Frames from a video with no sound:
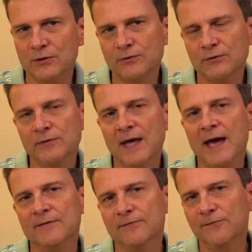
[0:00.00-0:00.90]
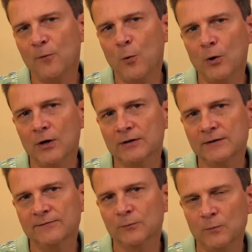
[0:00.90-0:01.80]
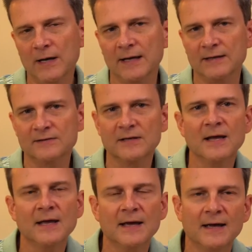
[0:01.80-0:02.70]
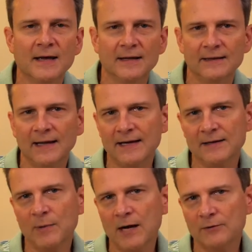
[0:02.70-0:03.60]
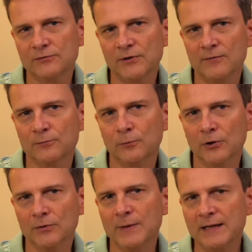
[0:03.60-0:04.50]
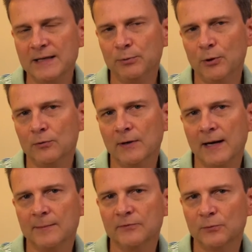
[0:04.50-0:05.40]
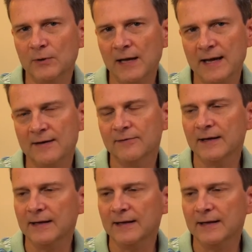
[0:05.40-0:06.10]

You can do that four different ways. Like Microsoft Word, many programs will have